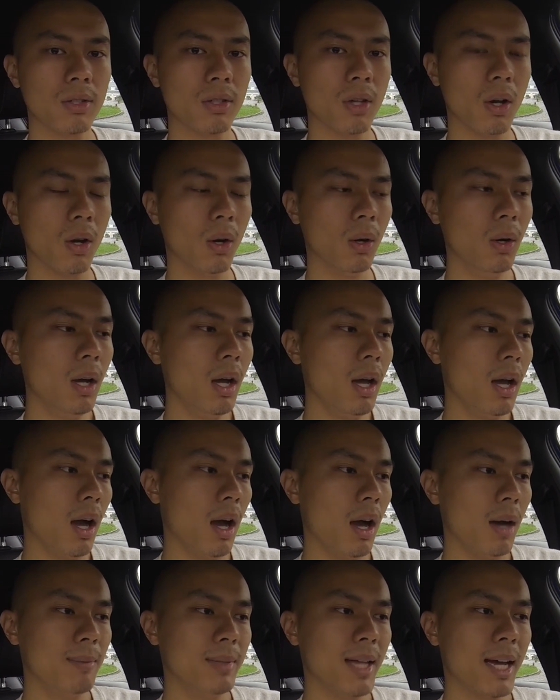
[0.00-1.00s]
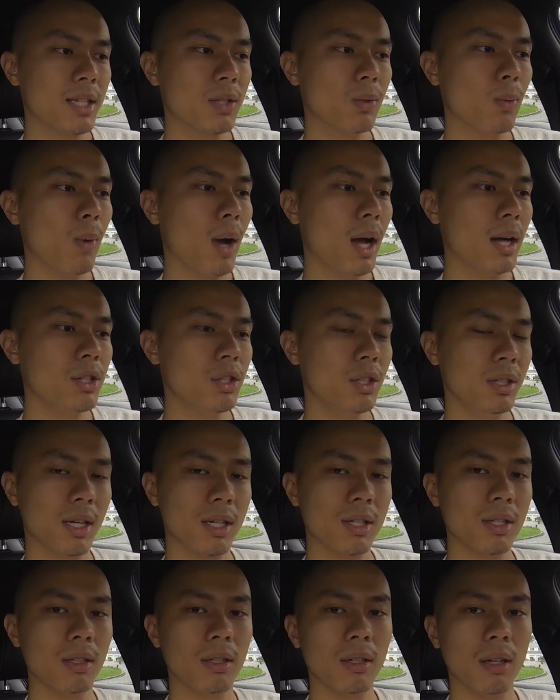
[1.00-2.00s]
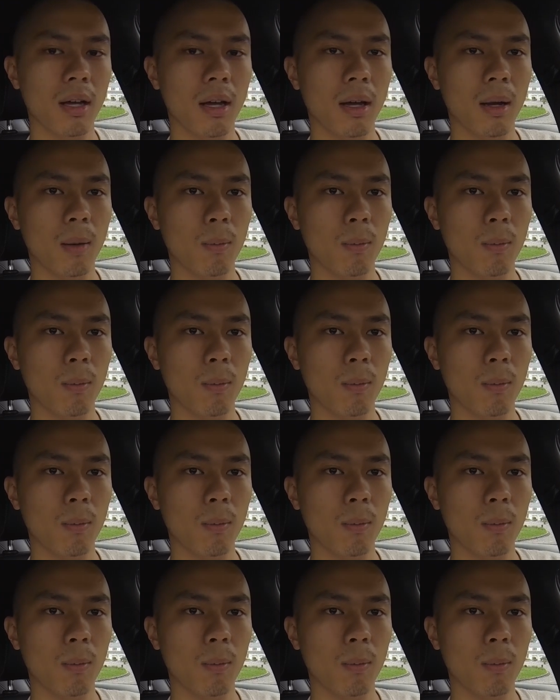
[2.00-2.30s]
So that's why she doesn't